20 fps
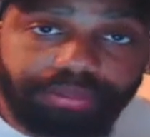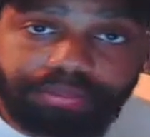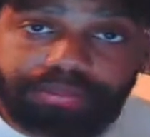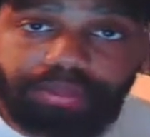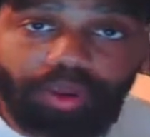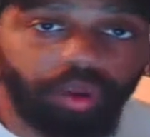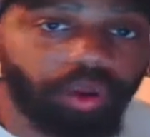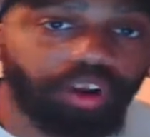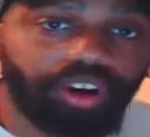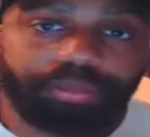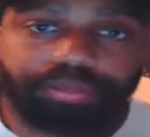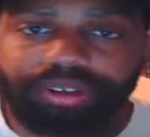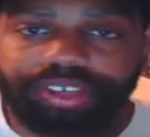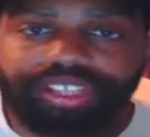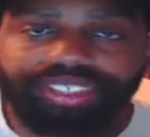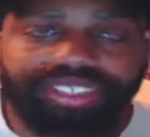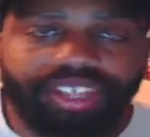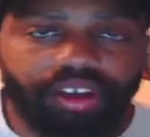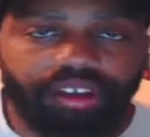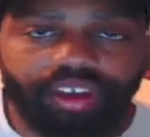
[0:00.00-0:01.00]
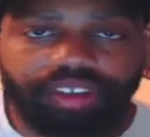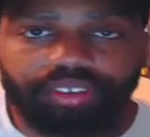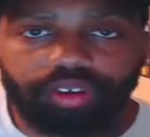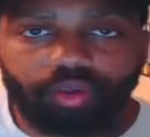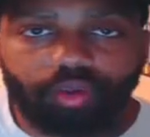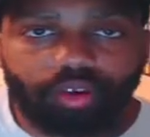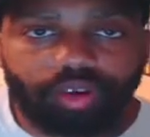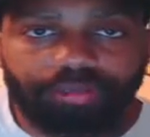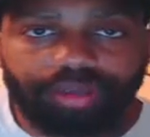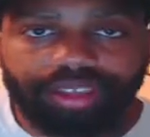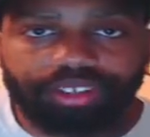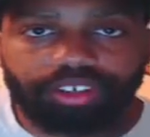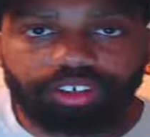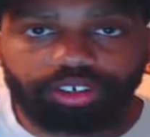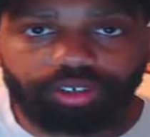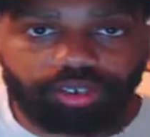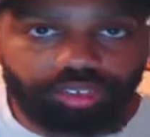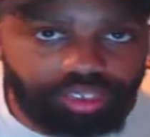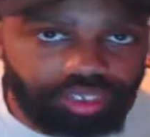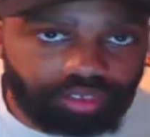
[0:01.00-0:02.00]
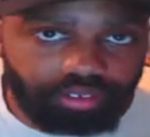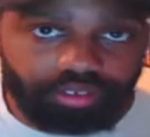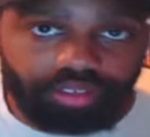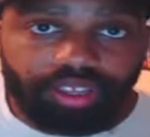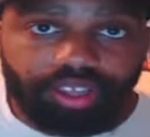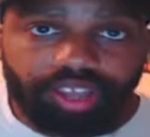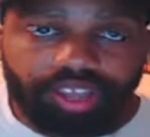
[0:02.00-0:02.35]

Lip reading: board because they don't have the quarterback to do so.